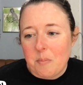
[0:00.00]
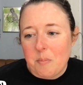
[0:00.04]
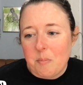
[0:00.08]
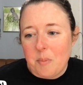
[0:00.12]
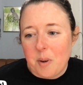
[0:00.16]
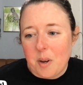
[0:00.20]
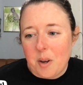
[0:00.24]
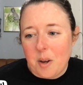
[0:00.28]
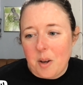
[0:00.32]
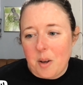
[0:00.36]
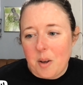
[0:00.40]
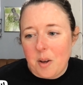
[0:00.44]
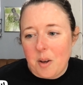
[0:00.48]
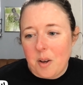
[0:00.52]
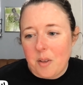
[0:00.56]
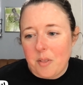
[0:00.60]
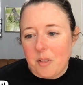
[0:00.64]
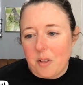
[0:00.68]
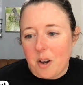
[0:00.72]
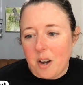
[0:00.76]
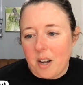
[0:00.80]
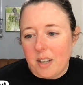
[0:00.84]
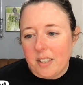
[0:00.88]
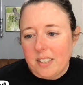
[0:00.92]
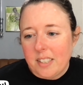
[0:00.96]

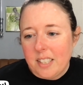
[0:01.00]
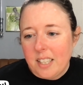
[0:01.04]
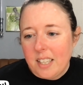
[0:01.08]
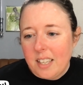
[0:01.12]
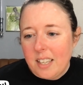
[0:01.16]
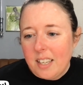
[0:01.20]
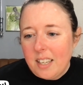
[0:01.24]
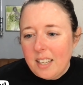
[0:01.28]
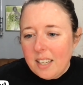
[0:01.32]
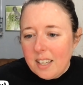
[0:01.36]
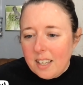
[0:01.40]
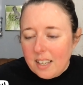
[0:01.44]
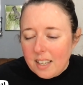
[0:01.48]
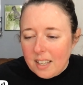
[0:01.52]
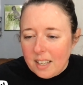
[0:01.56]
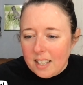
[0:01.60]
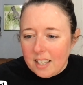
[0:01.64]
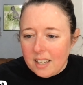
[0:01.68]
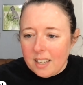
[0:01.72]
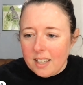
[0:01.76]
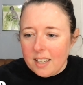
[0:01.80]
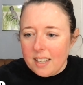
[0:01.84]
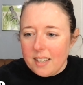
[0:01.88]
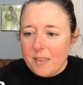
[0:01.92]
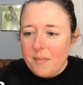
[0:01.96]
thought.
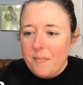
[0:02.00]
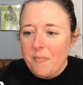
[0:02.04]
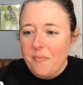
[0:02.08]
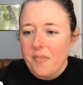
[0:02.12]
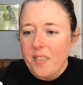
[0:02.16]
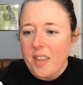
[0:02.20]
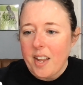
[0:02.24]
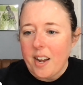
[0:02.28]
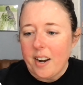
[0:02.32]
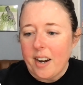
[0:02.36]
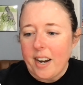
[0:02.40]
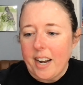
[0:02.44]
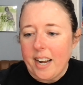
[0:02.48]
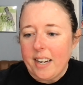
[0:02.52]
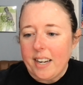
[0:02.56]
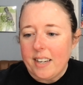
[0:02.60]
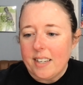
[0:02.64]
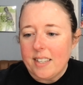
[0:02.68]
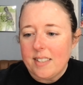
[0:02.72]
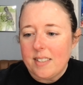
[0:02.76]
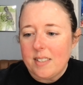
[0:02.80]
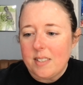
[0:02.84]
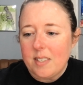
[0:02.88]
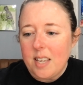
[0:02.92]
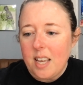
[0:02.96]
All right,
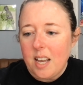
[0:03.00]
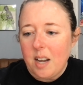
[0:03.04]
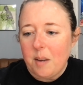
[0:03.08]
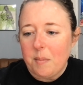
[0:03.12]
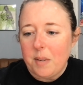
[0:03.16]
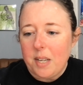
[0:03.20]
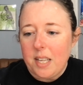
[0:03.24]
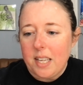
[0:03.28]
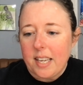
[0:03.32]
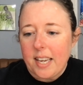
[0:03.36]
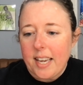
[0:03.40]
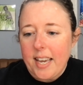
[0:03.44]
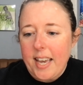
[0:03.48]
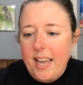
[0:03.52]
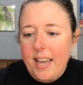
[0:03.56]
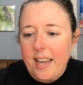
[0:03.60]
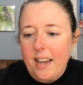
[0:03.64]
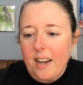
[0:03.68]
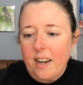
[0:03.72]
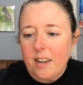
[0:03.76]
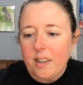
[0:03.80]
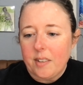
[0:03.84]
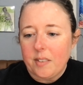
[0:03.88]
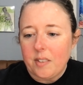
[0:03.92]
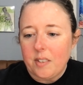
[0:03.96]
let's see how many
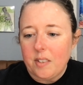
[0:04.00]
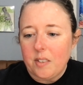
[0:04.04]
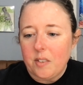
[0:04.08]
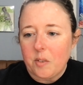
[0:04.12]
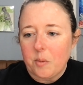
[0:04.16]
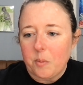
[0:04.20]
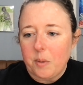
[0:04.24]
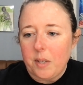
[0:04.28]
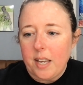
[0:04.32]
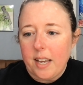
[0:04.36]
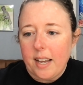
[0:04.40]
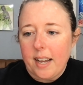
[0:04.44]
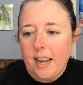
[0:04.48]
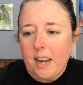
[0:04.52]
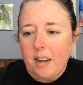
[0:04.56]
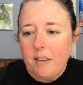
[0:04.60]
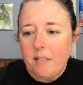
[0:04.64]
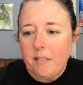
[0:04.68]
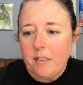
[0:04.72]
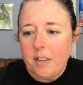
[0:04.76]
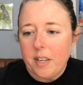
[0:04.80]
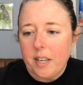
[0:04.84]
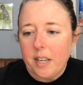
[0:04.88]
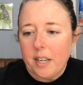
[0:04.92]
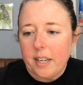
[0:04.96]
chaoses we
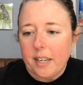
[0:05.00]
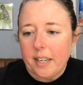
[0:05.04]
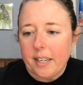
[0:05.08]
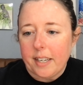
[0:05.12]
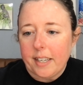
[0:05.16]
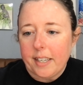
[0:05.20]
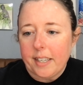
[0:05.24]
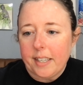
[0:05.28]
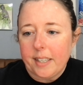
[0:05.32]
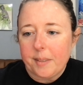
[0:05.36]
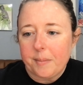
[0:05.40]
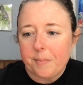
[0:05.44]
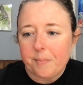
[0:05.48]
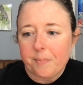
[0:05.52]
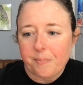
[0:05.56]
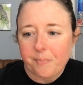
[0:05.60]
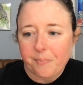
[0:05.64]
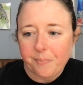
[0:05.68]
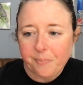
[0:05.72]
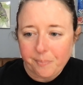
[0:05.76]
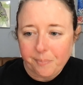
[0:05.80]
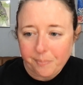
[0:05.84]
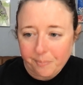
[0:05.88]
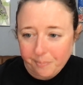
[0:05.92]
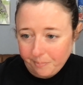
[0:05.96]
have here.
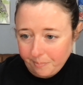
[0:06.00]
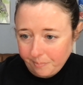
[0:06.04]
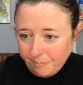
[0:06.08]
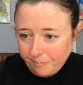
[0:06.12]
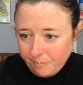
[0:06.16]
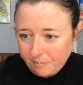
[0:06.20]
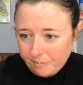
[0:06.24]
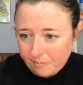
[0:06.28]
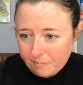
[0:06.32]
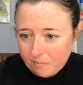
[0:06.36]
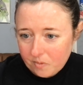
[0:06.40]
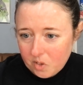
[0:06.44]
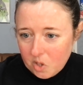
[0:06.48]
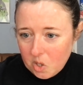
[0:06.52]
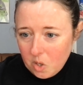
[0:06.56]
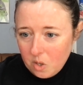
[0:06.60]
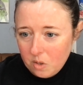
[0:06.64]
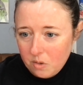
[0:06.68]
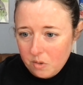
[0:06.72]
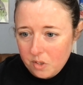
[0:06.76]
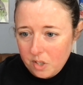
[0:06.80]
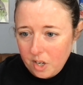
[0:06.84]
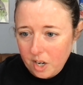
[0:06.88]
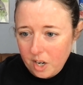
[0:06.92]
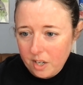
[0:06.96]

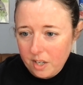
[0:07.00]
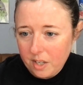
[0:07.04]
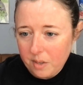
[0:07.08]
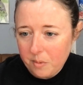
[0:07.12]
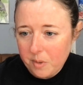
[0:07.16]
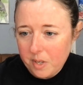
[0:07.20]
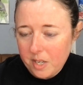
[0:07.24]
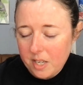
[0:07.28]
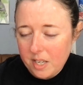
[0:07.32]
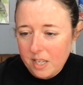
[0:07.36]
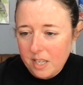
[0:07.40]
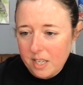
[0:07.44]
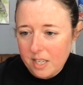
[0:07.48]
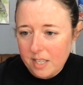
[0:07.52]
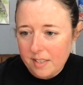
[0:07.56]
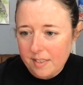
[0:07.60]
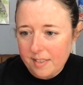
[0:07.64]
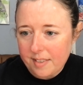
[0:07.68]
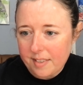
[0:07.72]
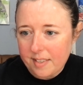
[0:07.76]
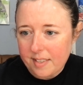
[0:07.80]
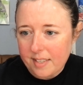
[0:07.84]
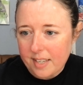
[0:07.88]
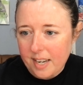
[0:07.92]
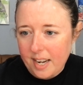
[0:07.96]
Starting with
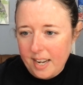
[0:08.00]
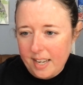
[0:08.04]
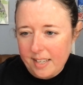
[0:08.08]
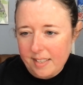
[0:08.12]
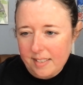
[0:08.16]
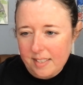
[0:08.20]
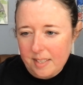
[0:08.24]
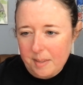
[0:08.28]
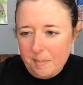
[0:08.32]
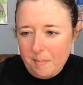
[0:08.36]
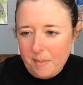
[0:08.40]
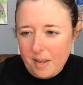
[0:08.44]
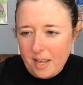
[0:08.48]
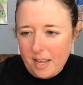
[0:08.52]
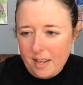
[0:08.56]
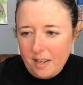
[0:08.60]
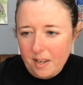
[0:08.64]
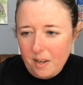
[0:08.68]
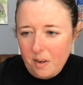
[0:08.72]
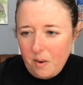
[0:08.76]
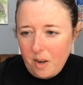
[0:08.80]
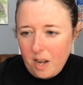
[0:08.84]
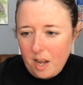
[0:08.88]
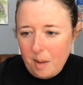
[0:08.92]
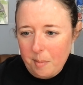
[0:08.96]
Dicey
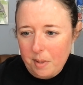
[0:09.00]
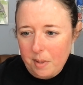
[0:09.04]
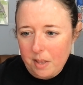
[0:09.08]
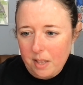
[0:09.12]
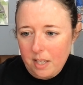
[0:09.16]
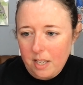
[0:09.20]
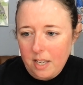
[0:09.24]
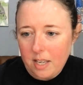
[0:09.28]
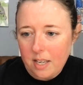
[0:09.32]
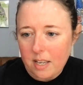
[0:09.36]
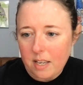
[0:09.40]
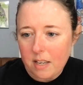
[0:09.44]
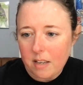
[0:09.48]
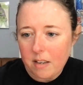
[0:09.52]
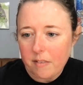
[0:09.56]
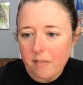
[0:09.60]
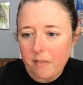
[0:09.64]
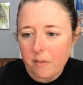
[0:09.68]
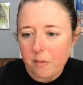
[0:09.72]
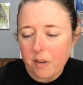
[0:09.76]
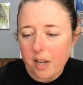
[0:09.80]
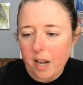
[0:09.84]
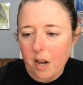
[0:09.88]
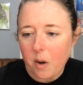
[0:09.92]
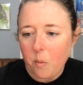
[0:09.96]
Mango, I believe.
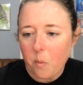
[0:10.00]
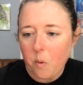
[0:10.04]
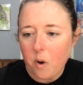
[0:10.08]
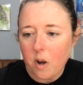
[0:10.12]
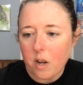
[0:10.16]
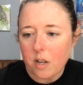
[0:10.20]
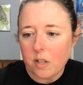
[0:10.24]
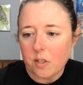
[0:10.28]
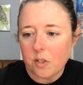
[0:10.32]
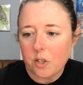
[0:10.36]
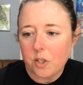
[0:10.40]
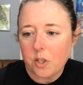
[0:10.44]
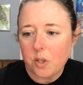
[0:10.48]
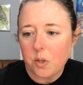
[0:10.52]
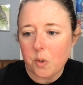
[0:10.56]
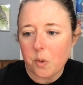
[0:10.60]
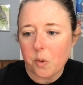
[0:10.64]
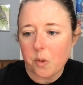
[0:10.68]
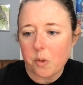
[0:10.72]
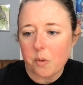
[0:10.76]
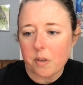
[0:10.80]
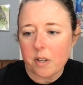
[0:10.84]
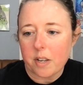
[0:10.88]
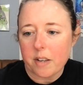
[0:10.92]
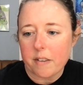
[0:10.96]
We got 1, 2,
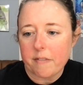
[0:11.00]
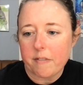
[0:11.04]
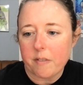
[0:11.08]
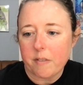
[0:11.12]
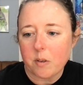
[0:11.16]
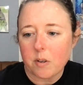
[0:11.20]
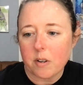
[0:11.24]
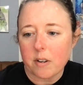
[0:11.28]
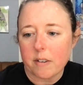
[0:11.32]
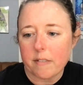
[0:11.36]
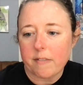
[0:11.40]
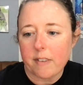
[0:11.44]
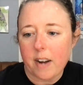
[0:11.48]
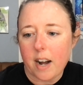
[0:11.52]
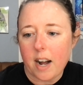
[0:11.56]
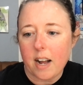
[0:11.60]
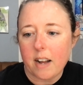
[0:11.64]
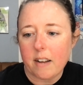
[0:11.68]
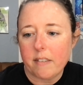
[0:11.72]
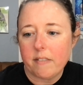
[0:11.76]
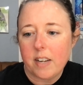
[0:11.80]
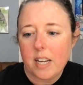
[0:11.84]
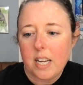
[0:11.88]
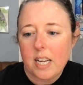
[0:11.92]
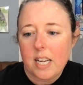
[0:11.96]
3, 4,
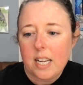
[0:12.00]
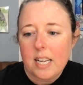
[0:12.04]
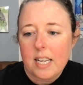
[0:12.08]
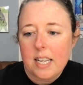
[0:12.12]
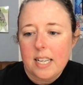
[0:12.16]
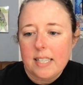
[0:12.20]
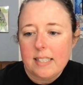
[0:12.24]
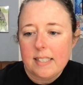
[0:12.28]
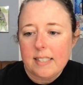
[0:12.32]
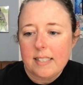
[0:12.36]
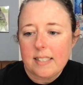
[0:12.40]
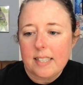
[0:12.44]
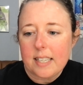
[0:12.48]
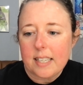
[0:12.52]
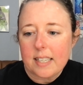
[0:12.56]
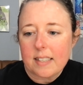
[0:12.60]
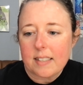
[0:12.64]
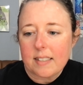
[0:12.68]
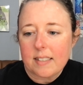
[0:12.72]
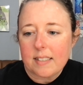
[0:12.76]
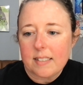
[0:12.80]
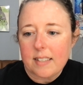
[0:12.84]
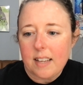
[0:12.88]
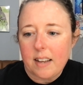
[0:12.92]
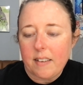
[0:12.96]
5, 6,
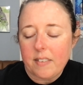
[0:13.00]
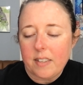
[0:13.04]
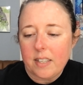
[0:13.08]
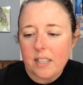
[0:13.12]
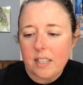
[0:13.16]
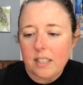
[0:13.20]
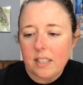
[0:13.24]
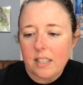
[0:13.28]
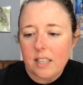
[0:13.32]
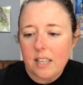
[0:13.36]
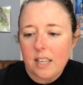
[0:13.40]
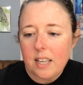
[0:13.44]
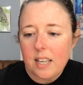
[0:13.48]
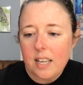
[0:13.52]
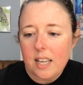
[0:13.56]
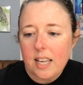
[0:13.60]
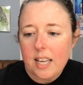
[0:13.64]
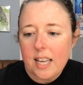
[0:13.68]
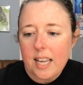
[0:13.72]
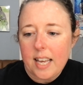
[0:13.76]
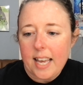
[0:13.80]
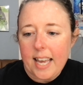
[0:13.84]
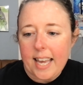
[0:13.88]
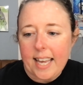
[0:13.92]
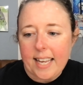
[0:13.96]
7,
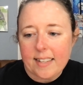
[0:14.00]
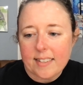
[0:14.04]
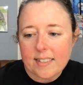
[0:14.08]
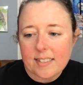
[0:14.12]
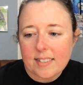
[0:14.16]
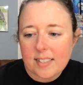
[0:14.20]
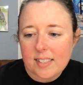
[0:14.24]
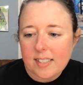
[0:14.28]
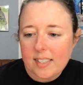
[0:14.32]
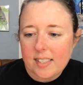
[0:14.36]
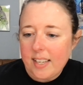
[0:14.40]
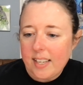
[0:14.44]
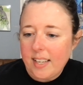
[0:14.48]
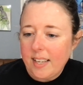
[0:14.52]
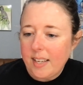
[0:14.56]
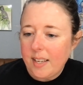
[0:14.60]
8.